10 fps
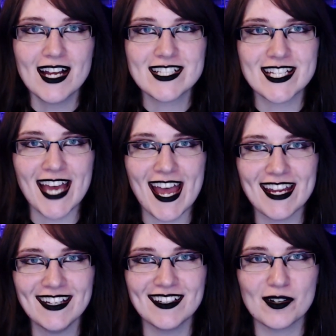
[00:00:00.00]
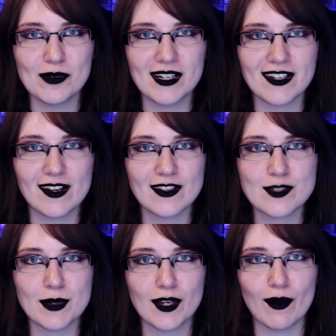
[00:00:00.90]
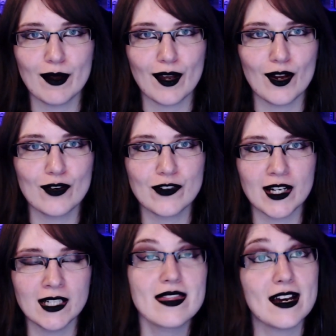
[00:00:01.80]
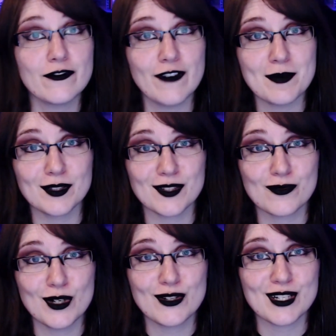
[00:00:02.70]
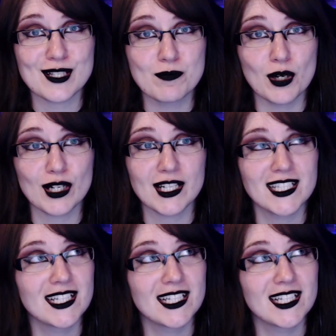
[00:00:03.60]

Today, we're going to be going over that fabled and wondrous book,